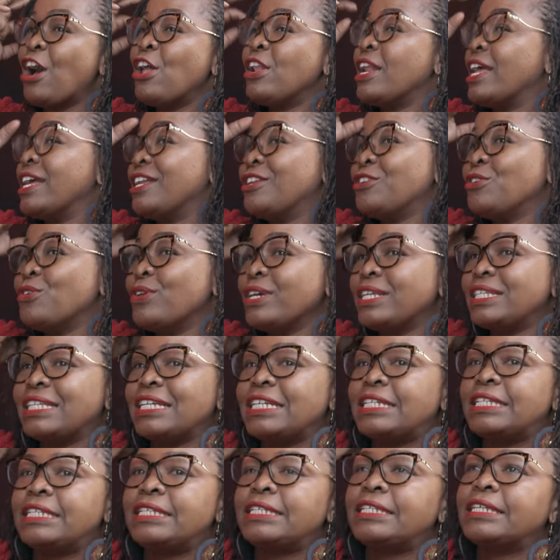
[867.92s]
all I know is
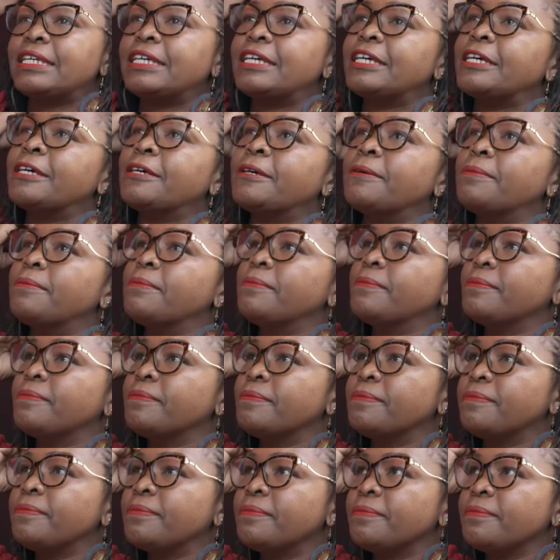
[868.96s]
that
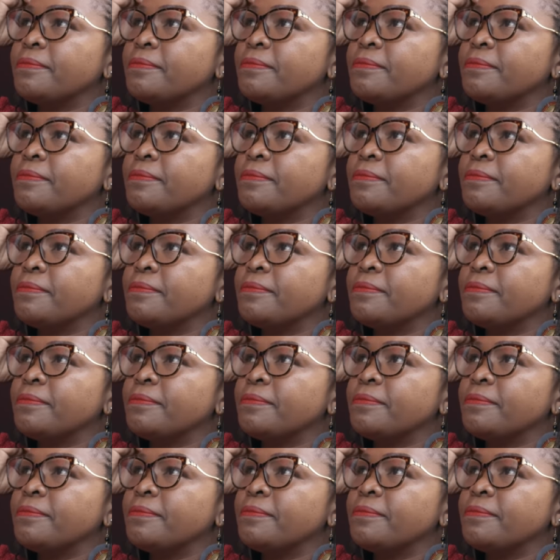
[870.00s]
um,